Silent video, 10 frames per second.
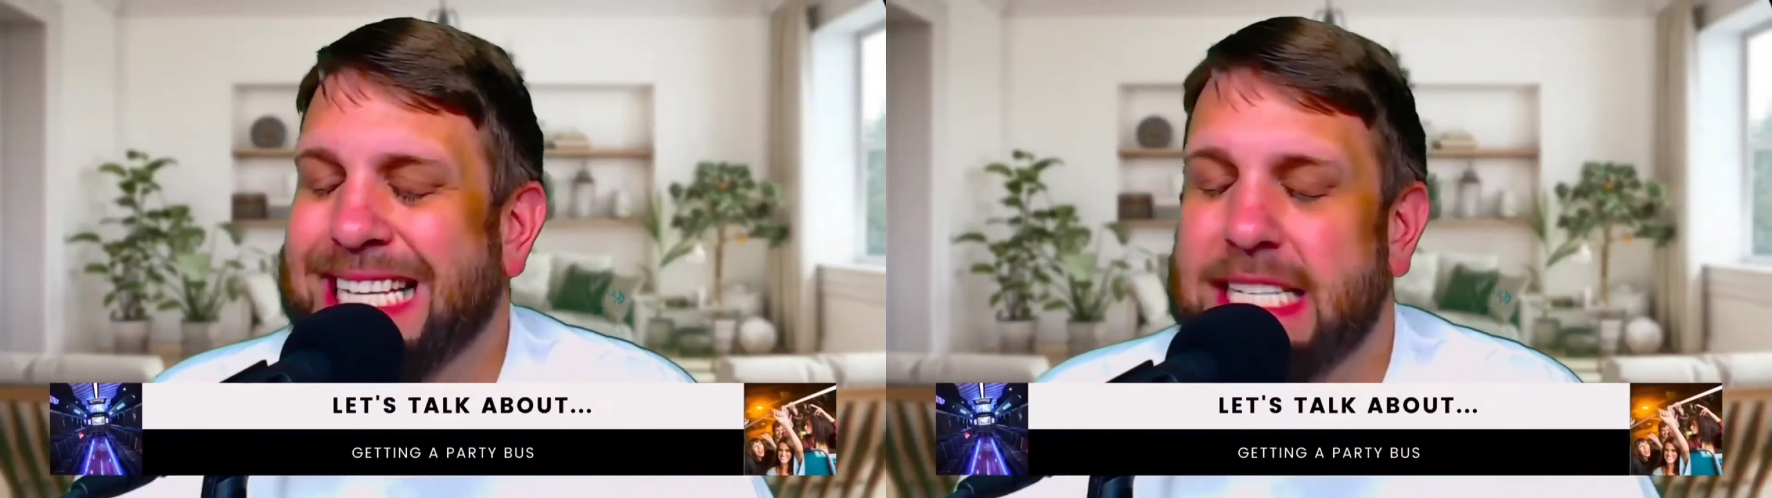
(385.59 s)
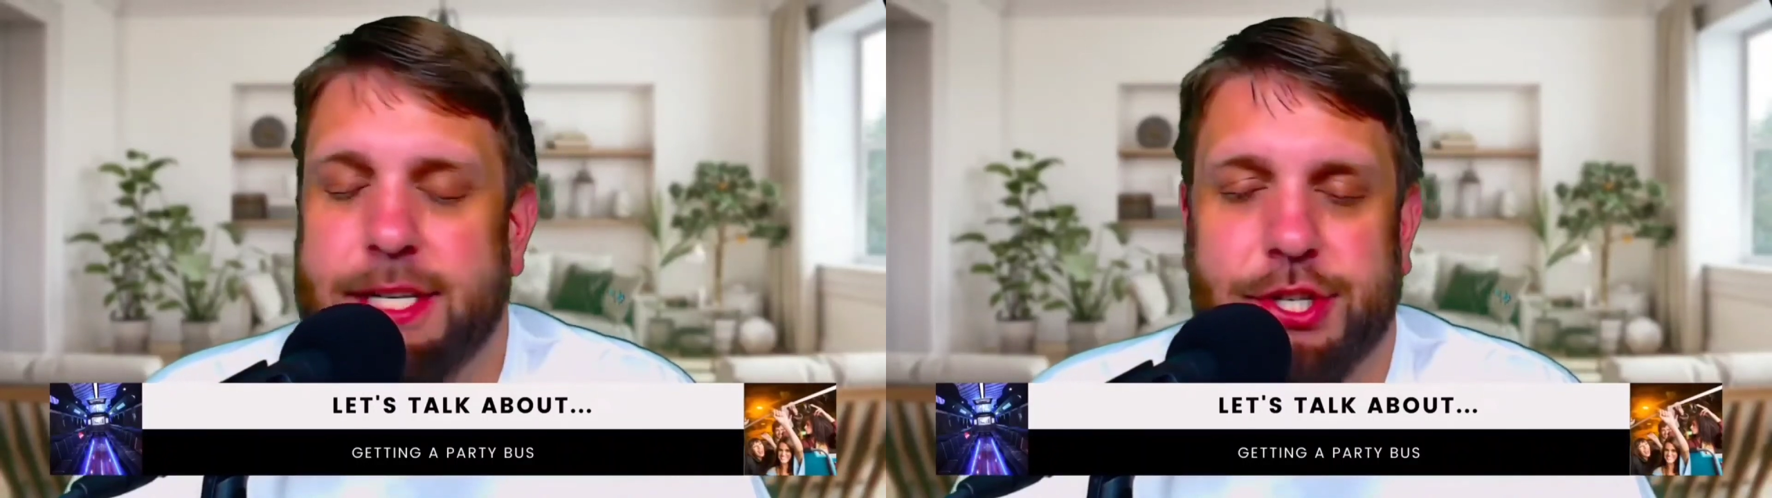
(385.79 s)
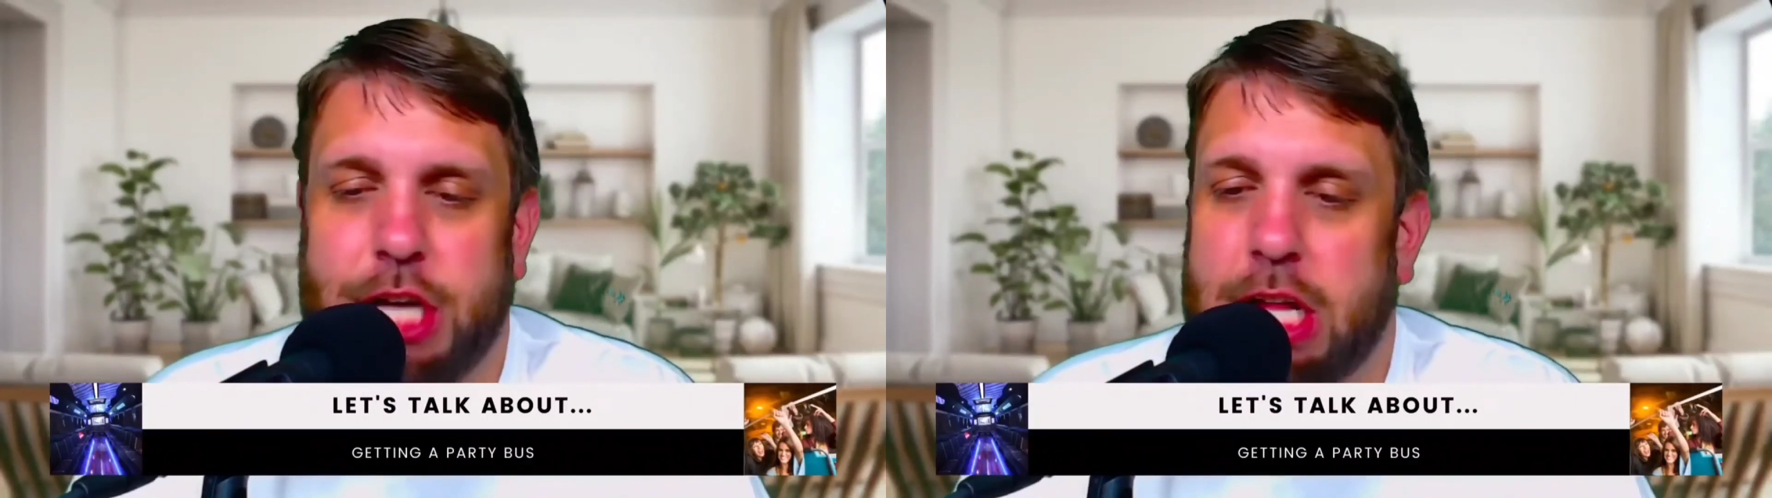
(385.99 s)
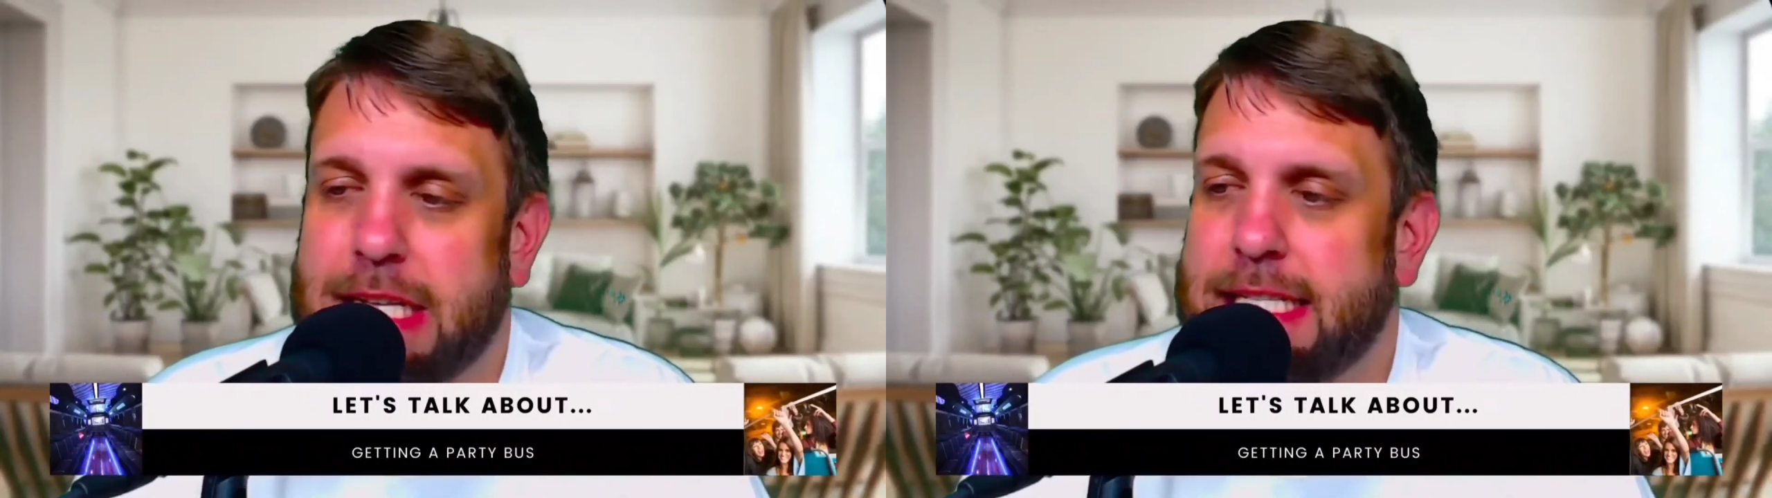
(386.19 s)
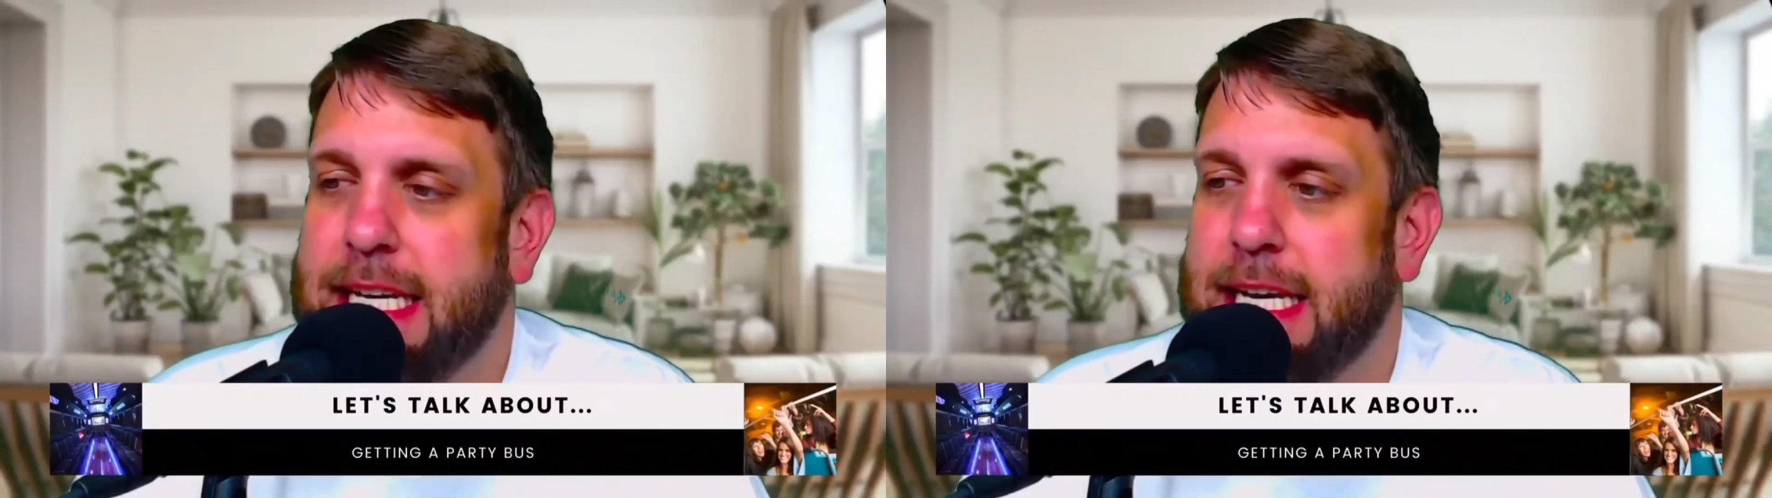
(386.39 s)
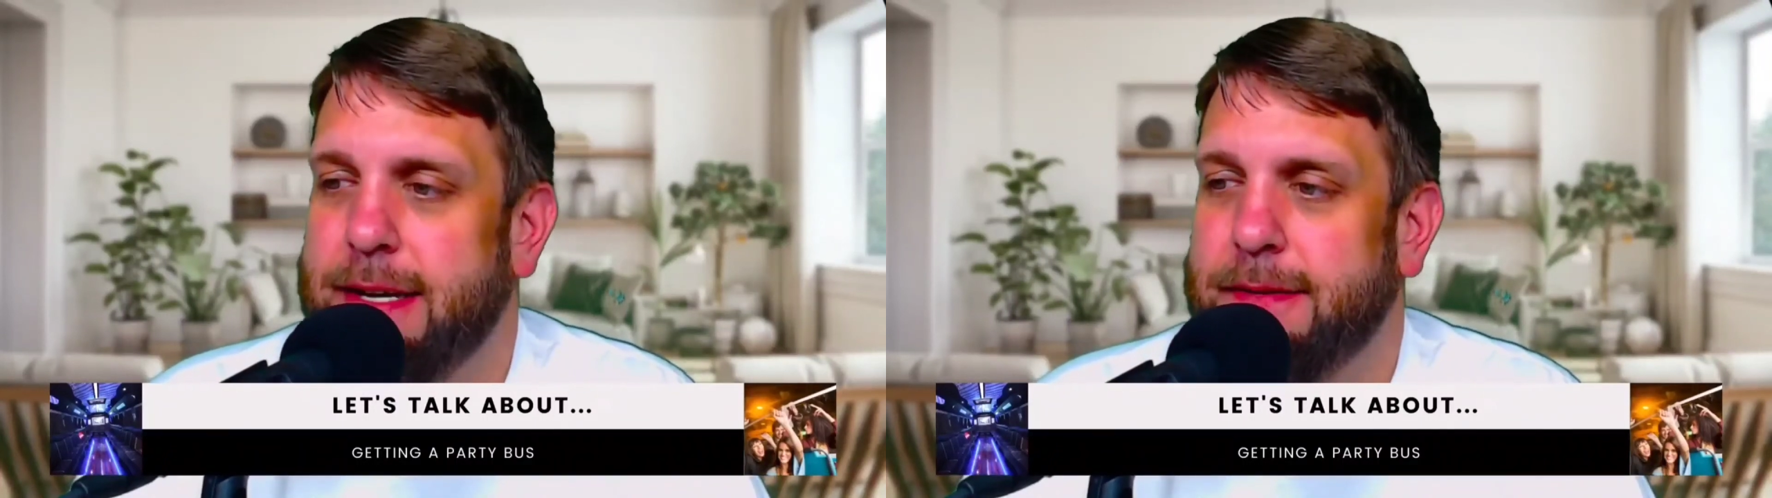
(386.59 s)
it jealousy